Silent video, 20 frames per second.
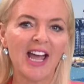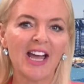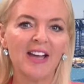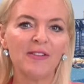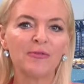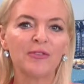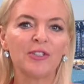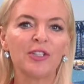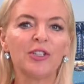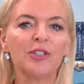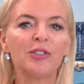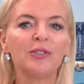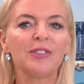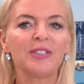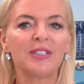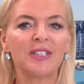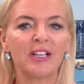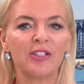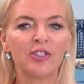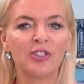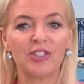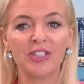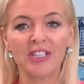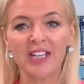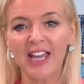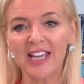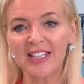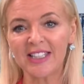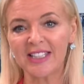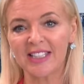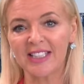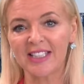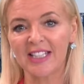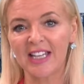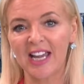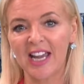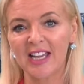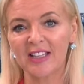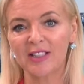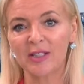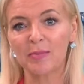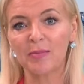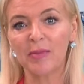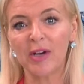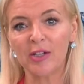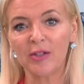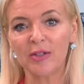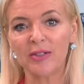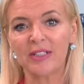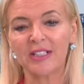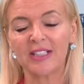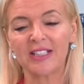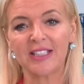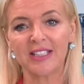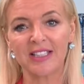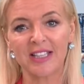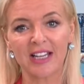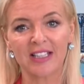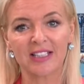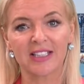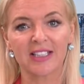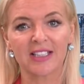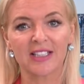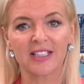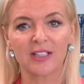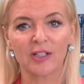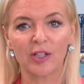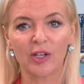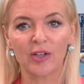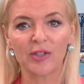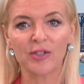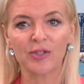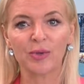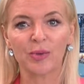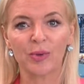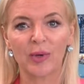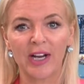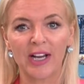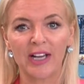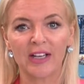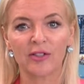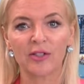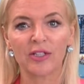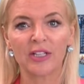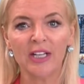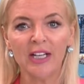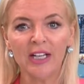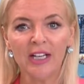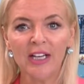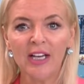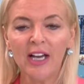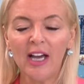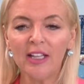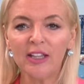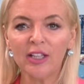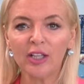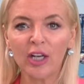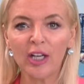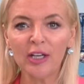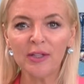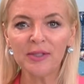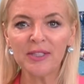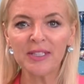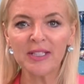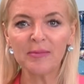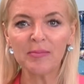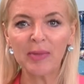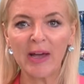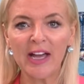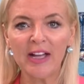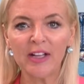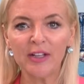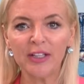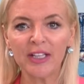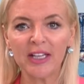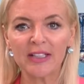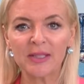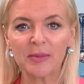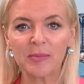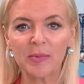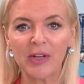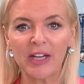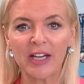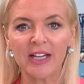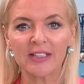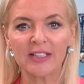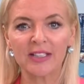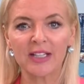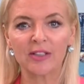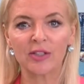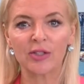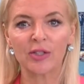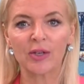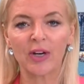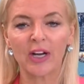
afternoon session yesterday as most sectors lost ground. At the closing bell, the S and P A S X two